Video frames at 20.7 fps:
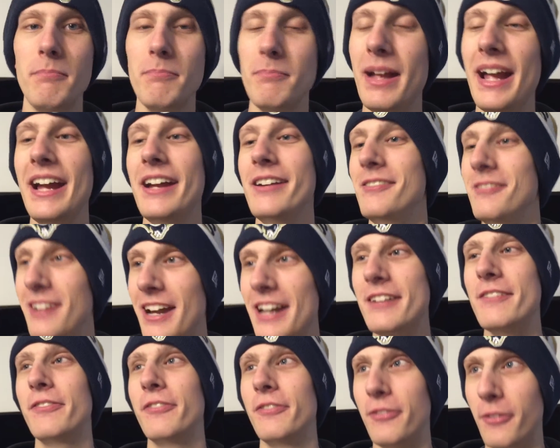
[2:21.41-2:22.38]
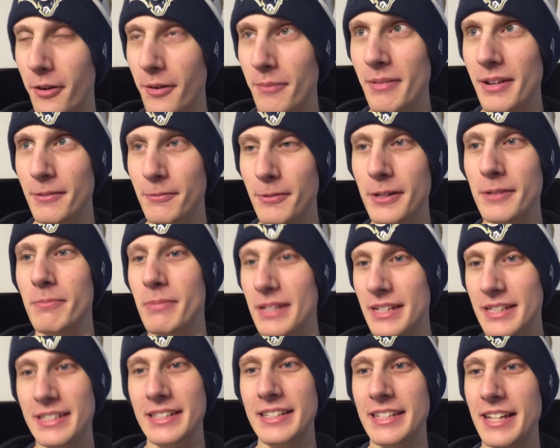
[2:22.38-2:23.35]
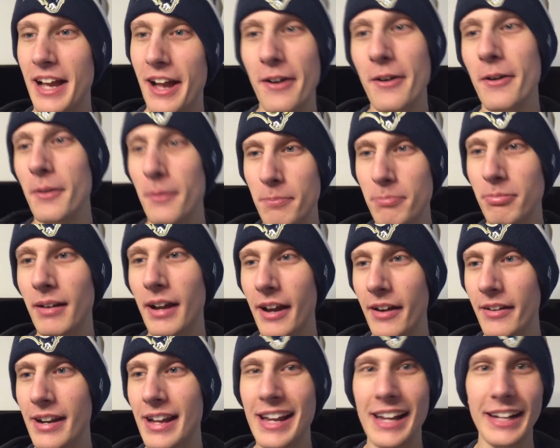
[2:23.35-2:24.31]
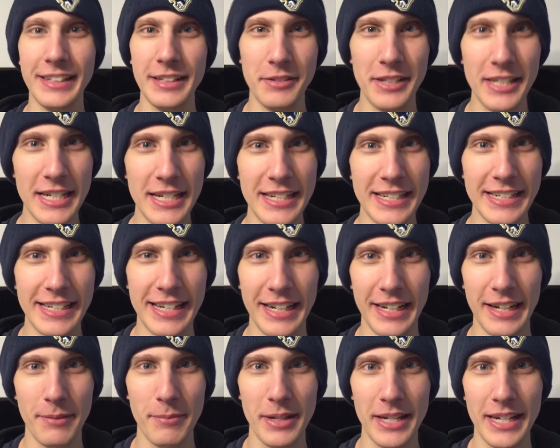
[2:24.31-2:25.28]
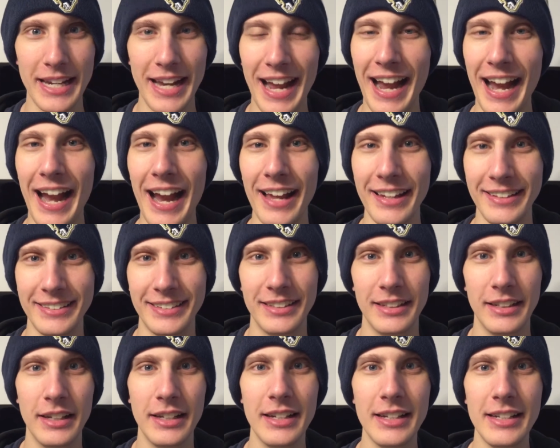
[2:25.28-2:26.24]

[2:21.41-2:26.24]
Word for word: Man, Red Foreman would be so proud. Except he didn't kick him in the ass.